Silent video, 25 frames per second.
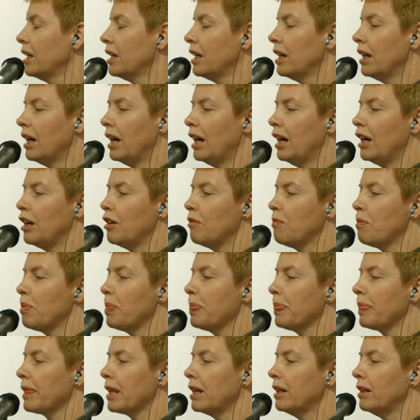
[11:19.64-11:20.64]

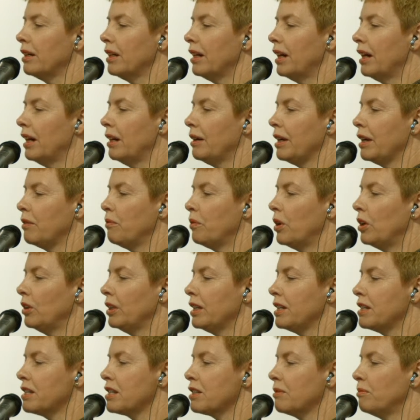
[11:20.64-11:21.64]

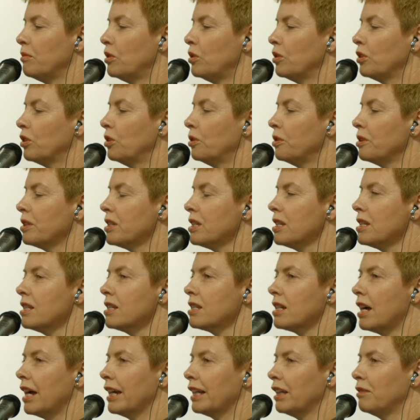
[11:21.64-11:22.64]
enrol in some more
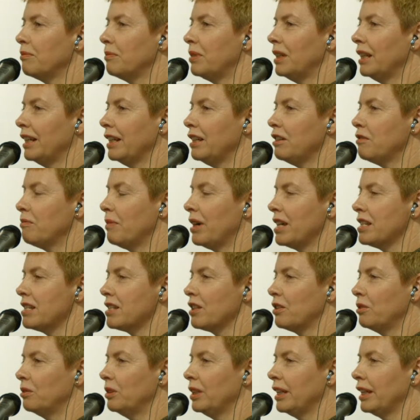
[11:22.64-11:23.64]
courses. I completed my
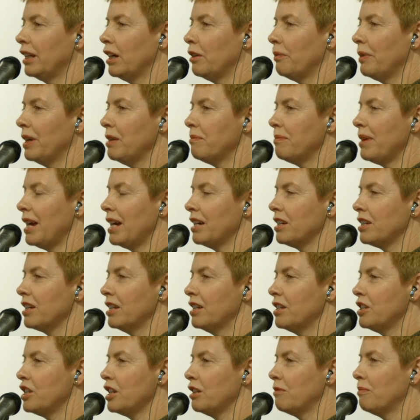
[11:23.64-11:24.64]
schooling. I went back
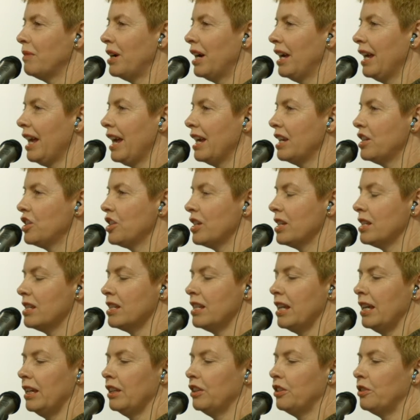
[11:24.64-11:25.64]
and did my
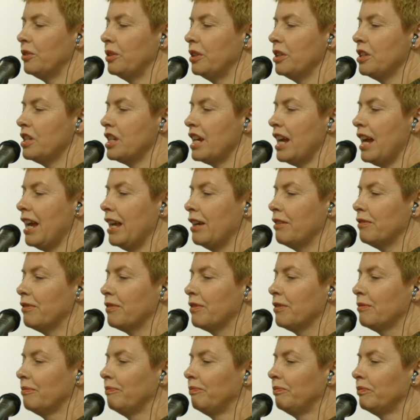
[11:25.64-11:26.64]
HSC through
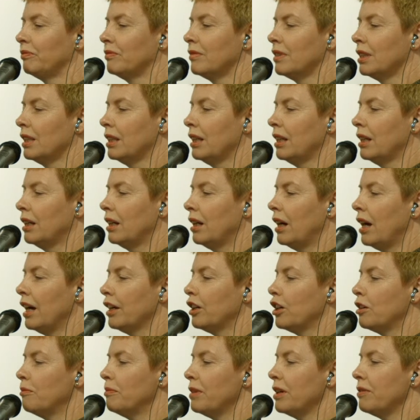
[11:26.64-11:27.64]
TAFE. I
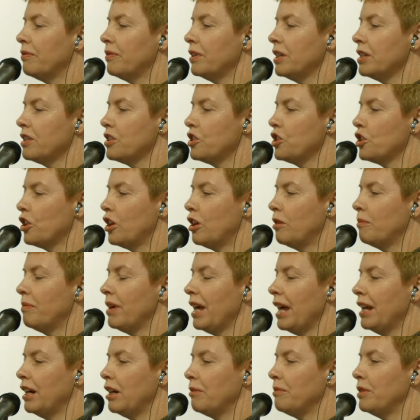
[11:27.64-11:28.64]
got my first job
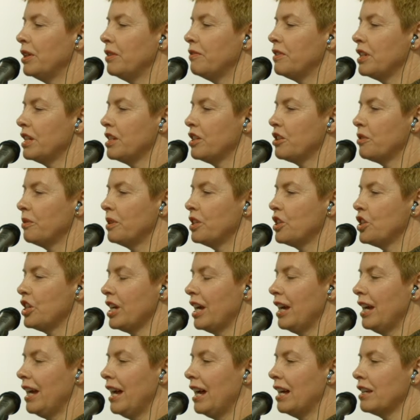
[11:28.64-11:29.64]
and I moved into a
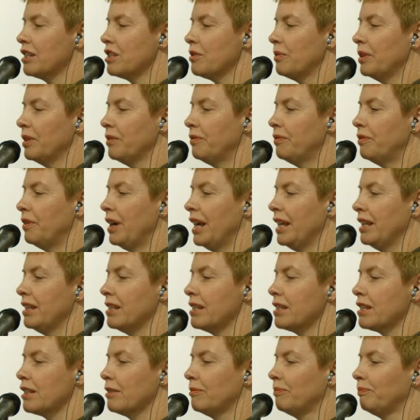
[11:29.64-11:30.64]
share house with
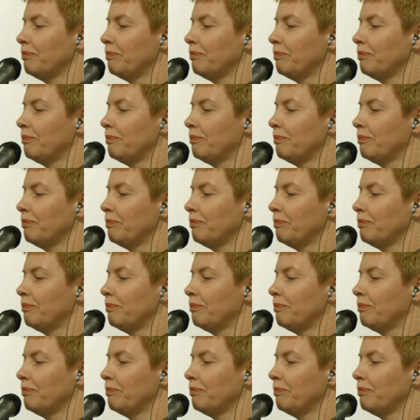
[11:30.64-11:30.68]
friends.